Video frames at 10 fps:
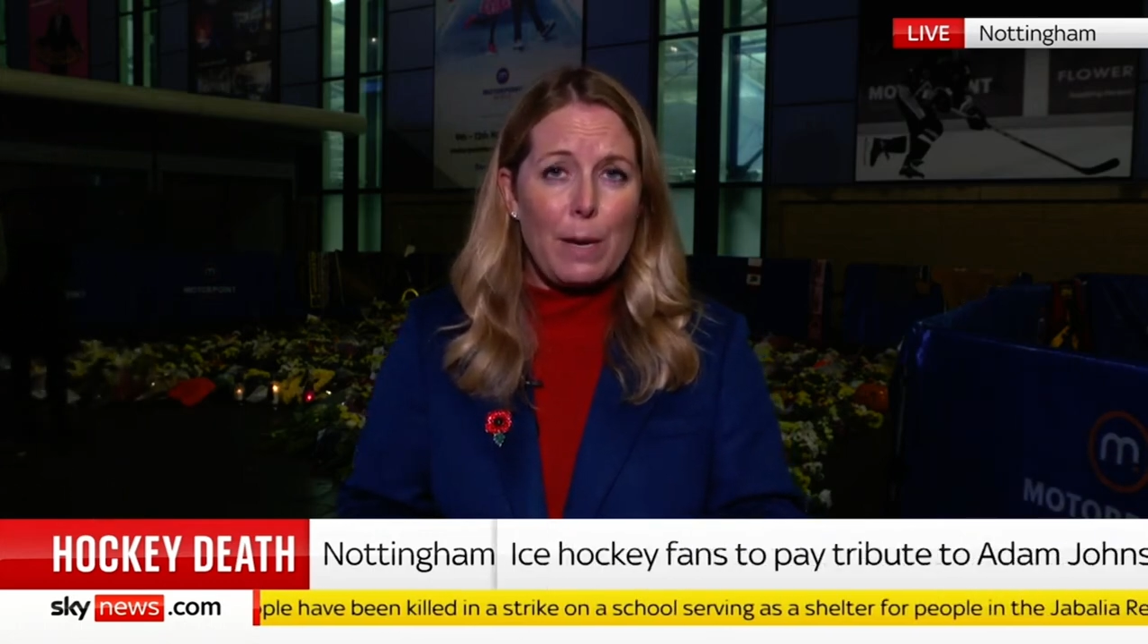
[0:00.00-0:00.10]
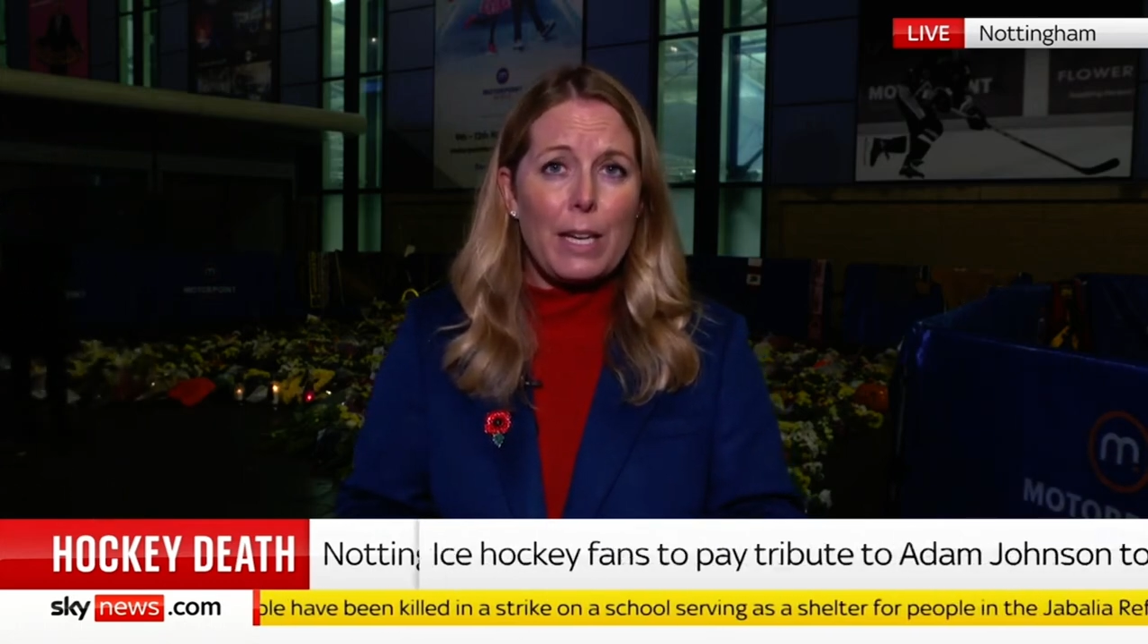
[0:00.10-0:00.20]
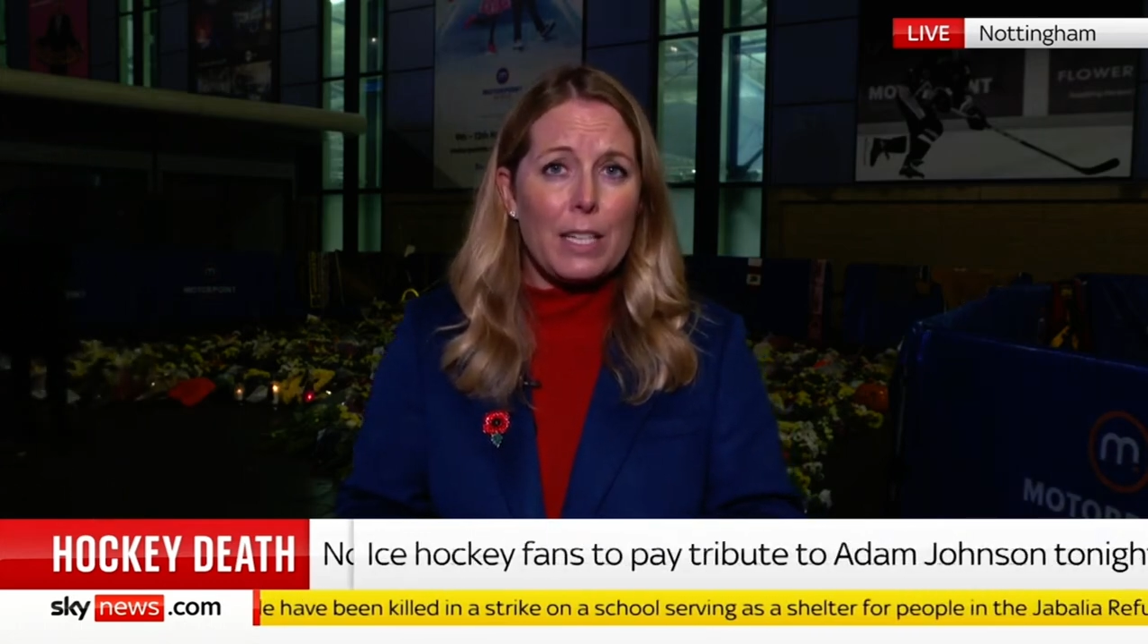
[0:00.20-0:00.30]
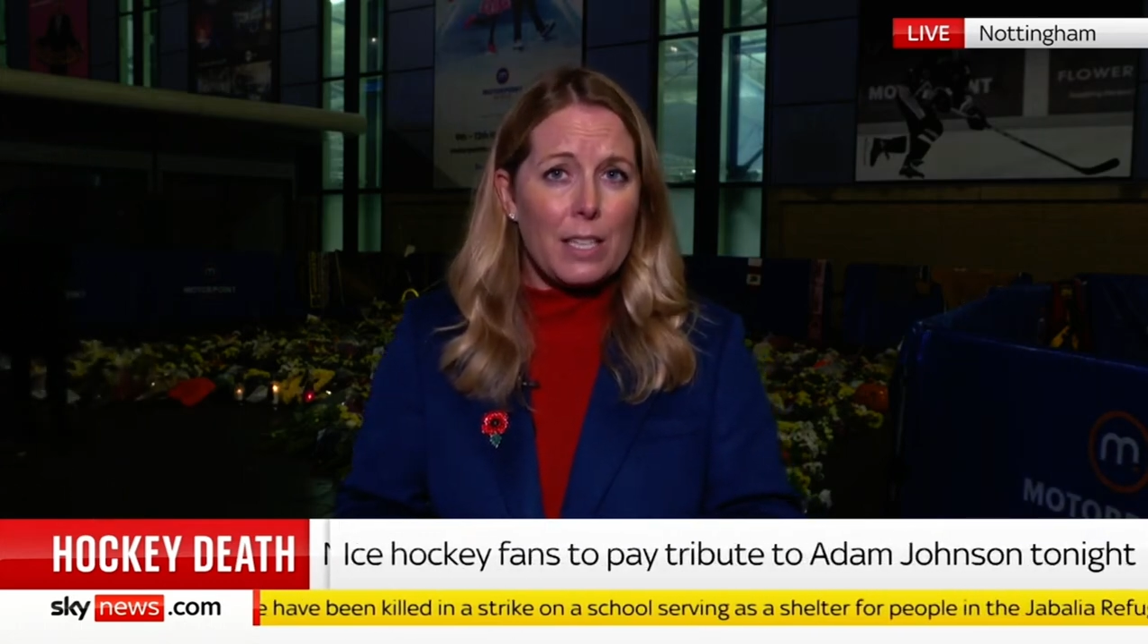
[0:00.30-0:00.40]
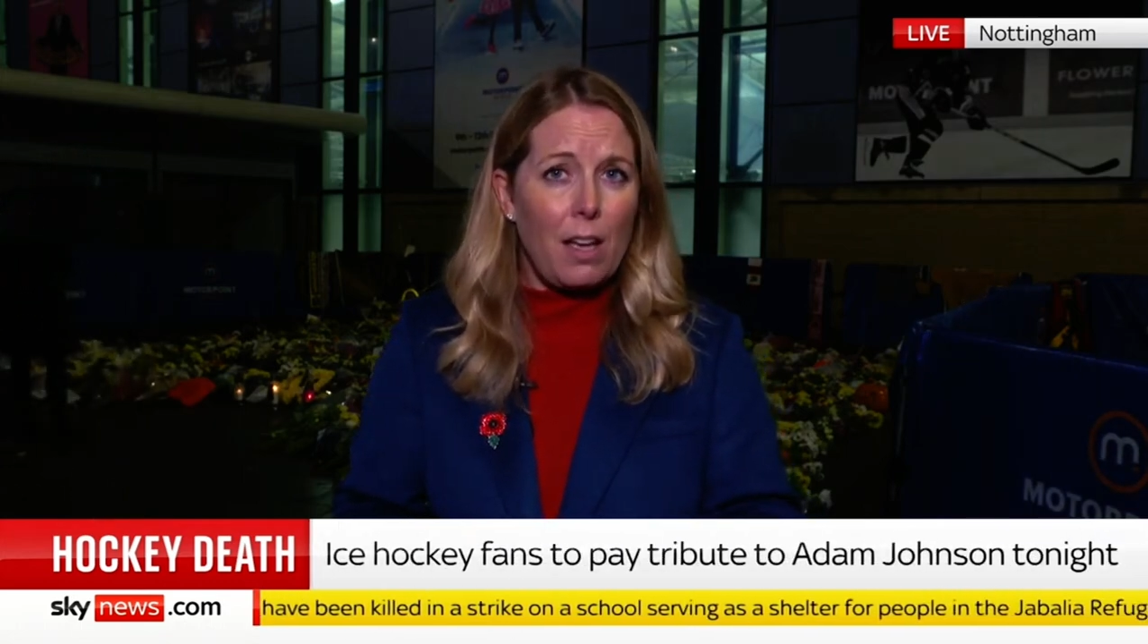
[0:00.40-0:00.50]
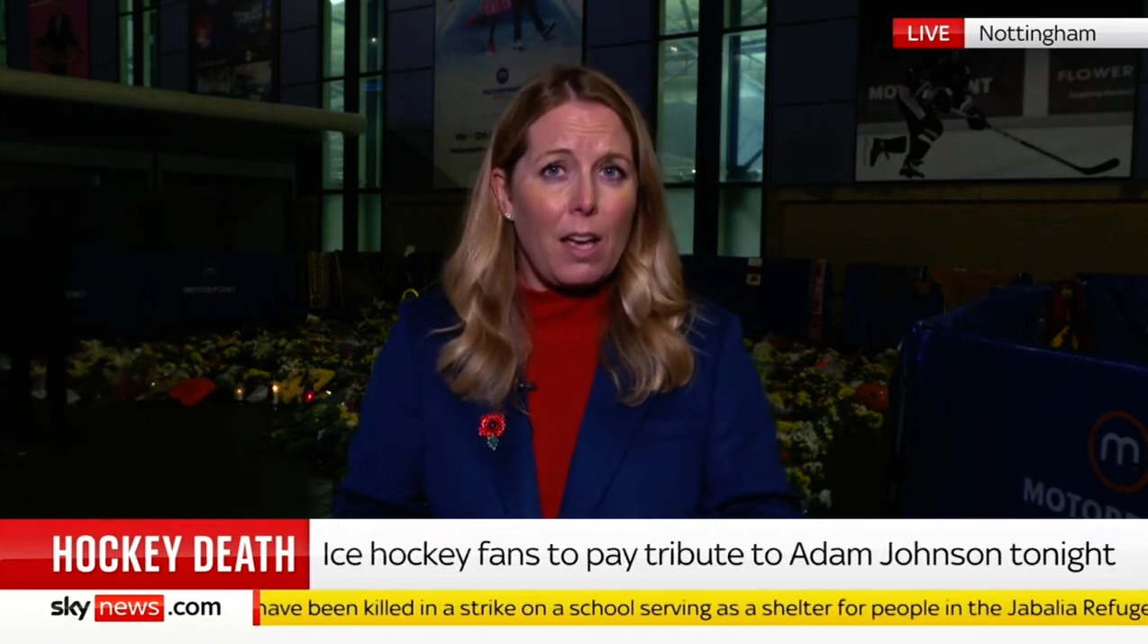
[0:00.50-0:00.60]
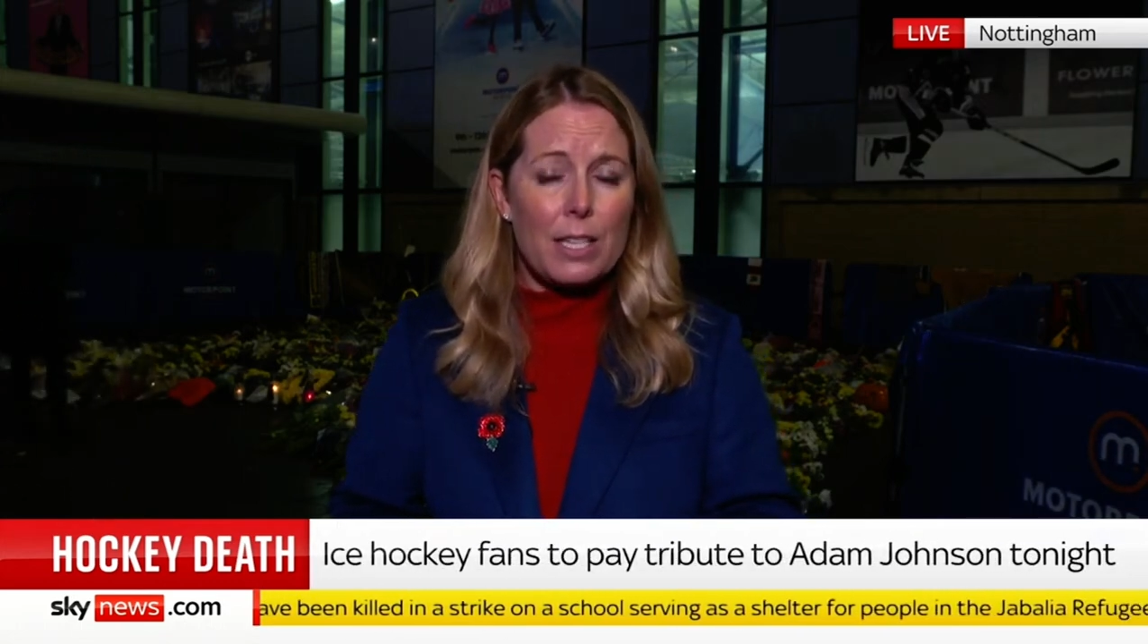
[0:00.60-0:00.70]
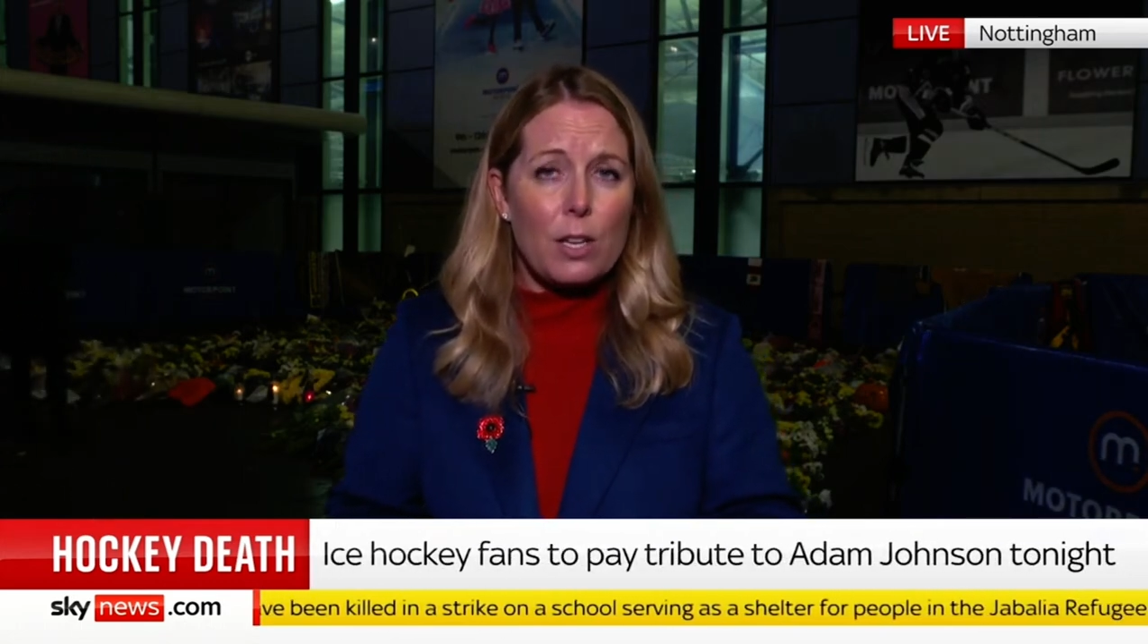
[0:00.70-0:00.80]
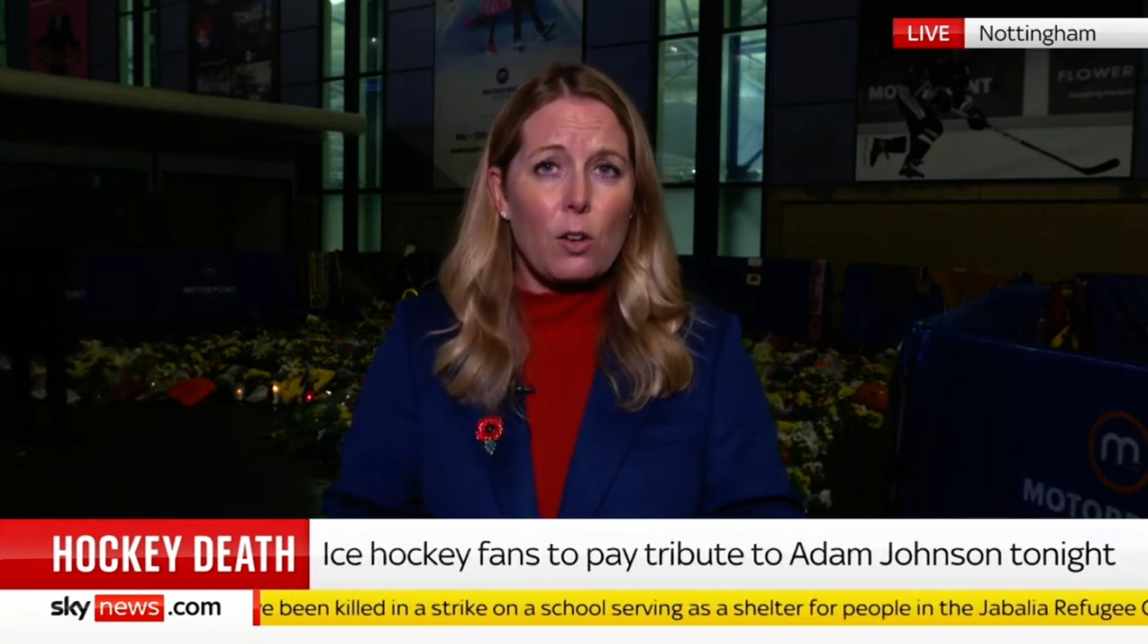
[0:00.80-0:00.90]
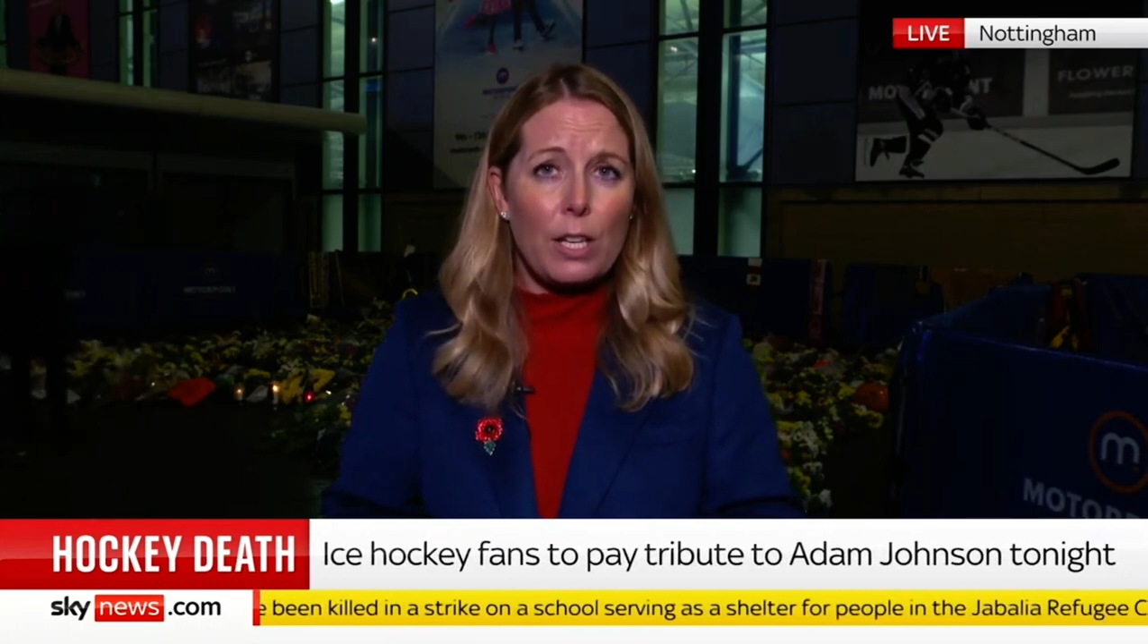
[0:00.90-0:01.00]
speaking to
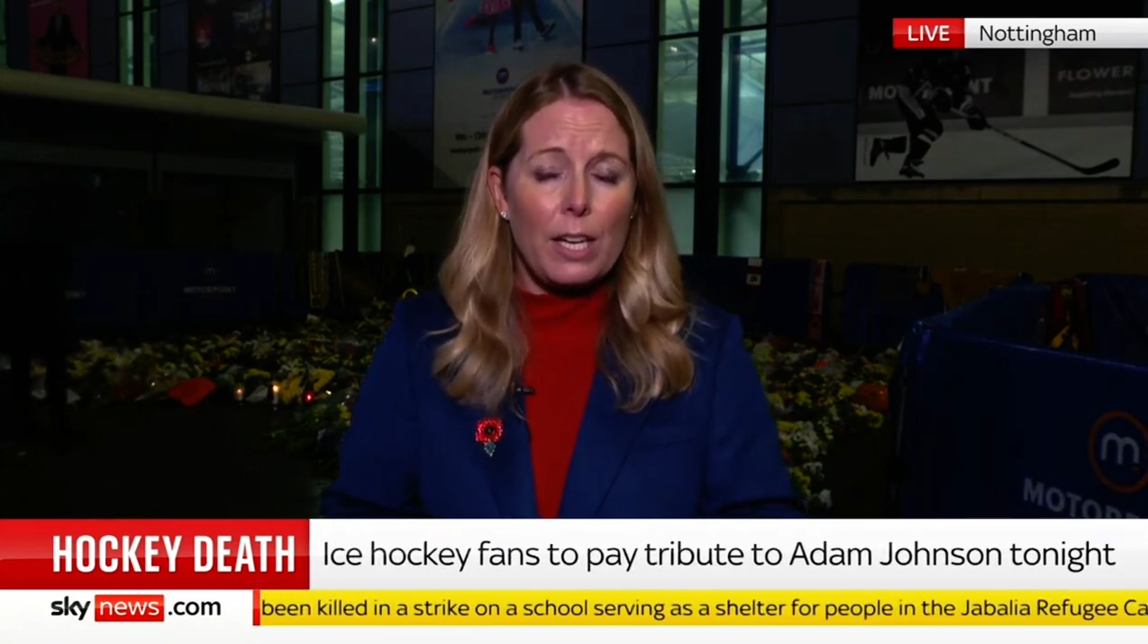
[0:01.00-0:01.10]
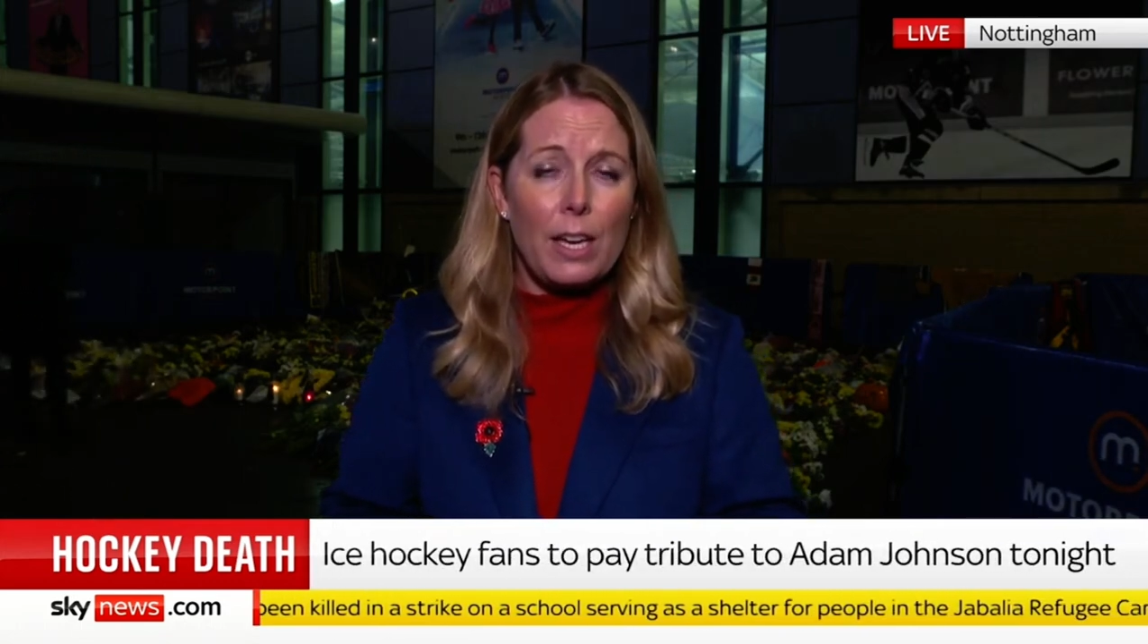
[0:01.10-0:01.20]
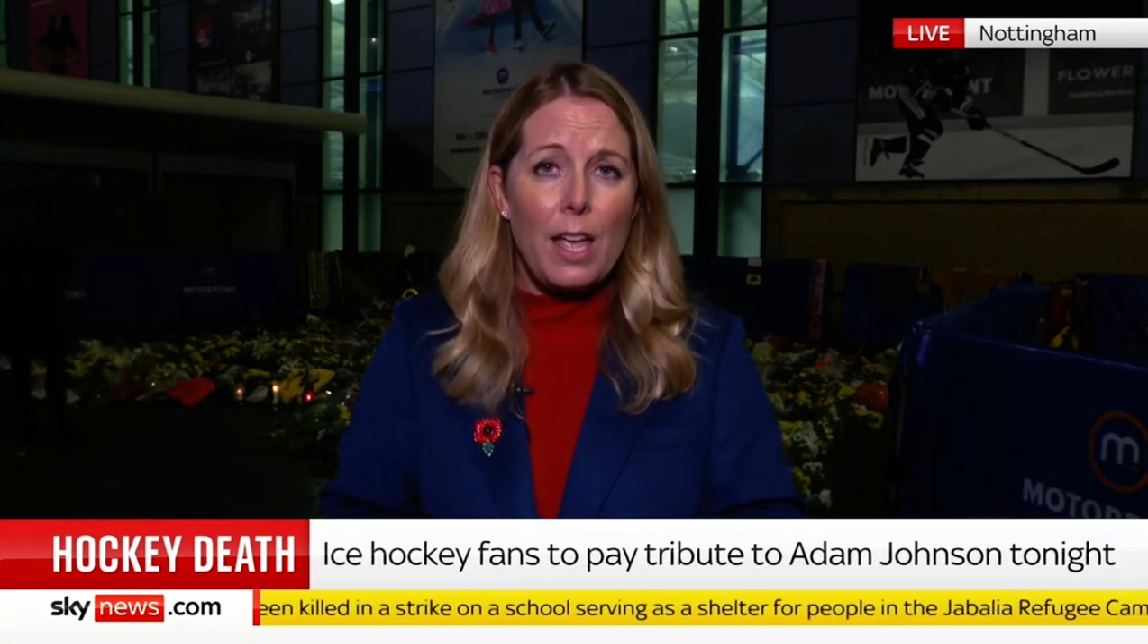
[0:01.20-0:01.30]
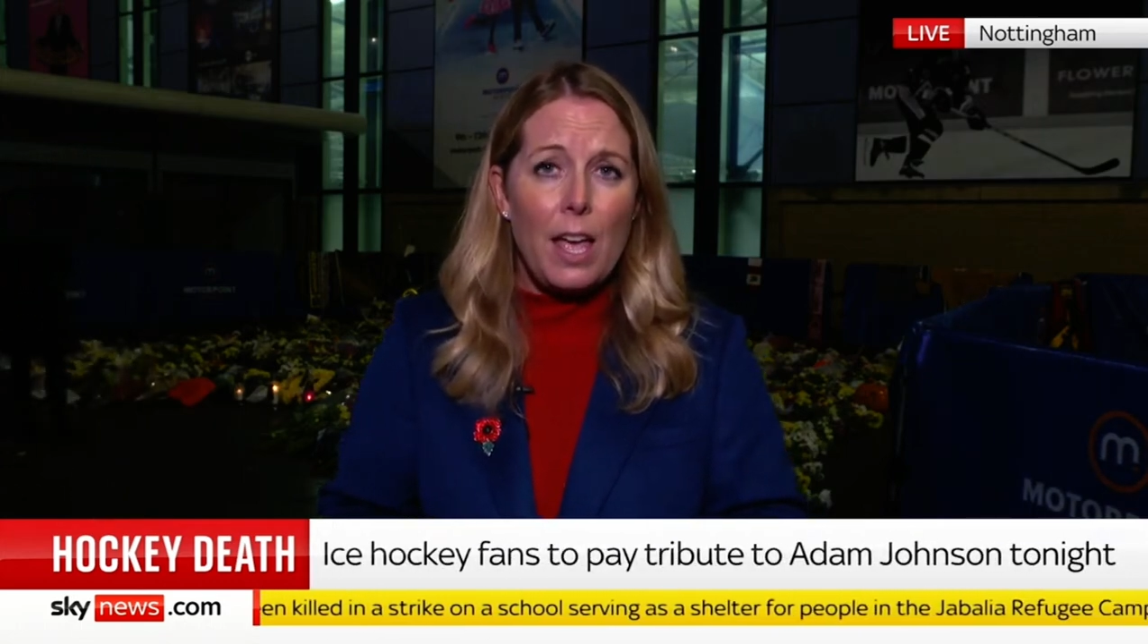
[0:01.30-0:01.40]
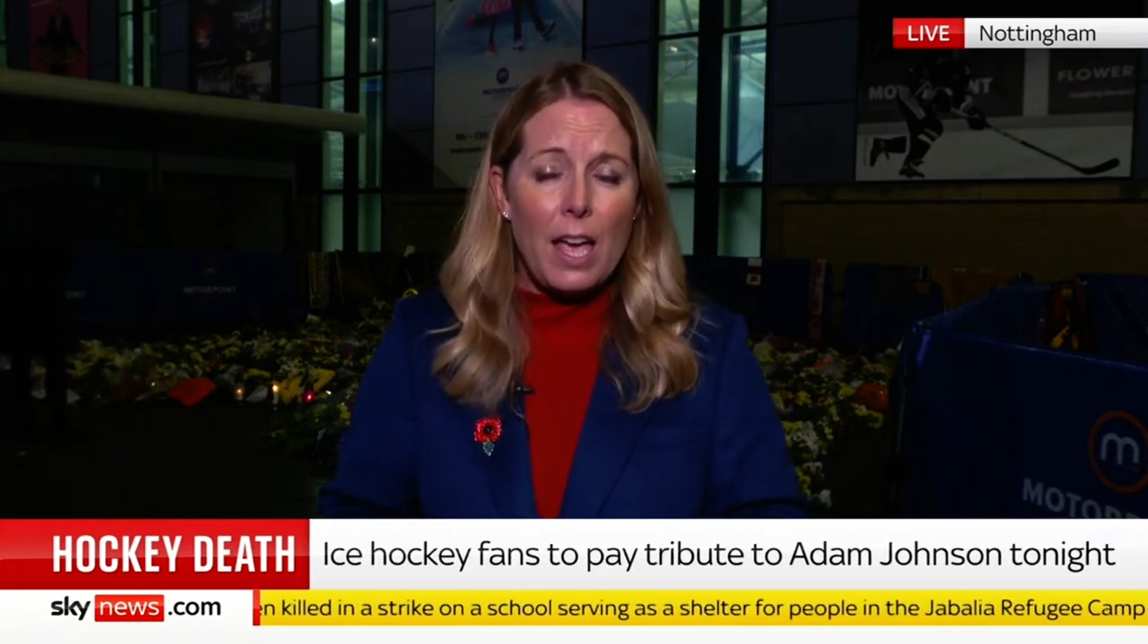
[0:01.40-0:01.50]
ice hockey